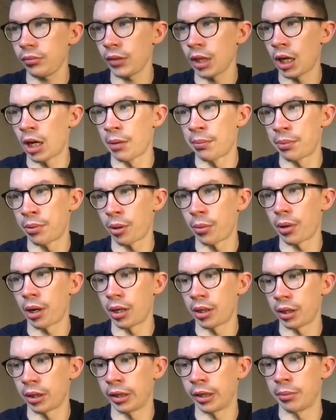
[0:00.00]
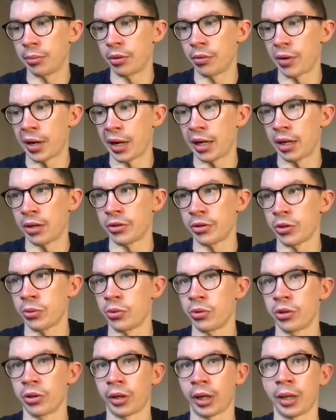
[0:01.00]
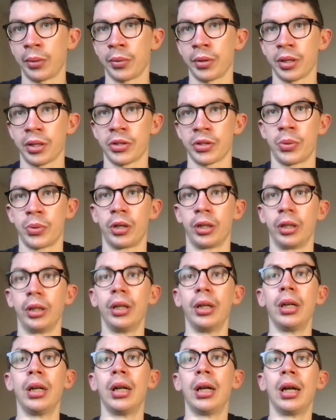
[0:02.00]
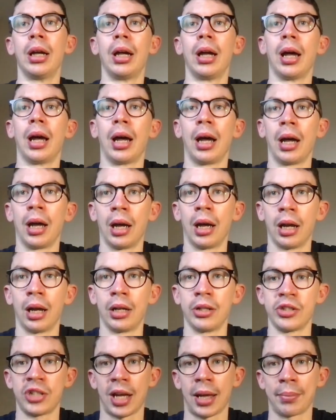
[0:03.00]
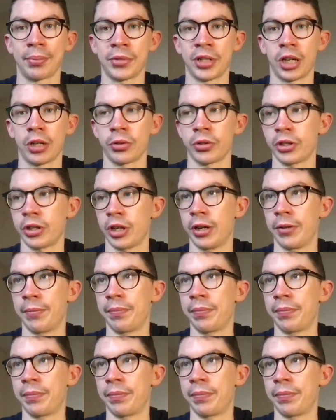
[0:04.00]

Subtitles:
I'd look at Moreno to Udogi with this one. Jam Toaster.